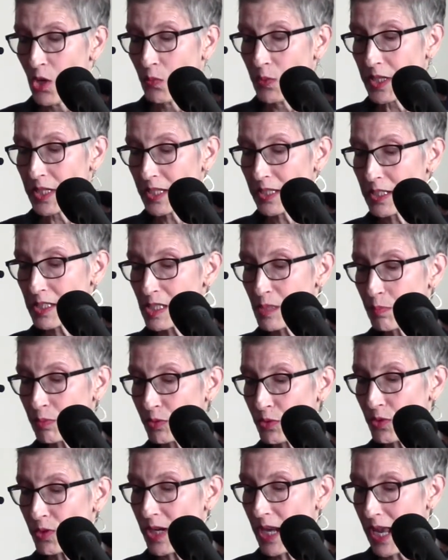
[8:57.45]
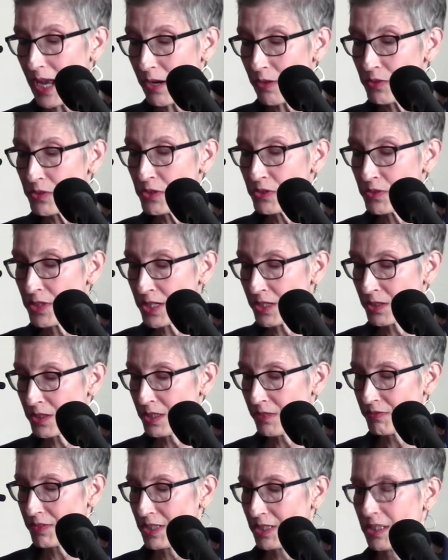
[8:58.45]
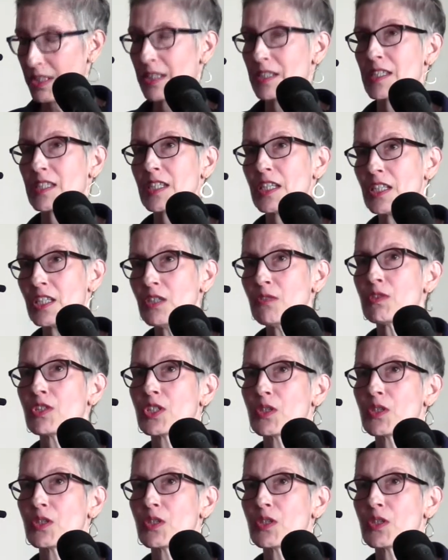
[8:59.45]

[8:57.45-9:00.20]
we can explore how new narrative can continue